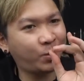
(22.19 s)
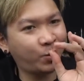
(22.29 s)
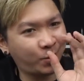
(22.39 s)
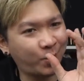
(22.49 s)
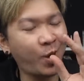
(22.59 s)

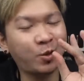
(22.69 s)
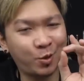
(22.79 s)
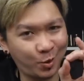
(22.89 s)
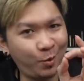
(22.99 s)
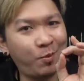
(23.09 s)
to talk
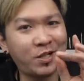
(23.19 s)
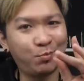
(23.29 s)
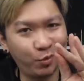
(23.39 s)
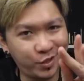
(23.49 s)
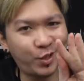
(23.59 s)
so
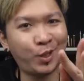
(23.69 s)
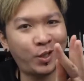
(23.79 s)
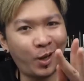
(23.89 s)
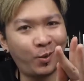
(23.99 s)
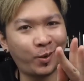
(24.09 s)
much
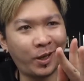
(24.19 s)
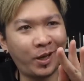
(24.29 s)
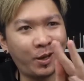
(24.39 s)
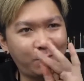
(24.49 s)
bullshit now, okay?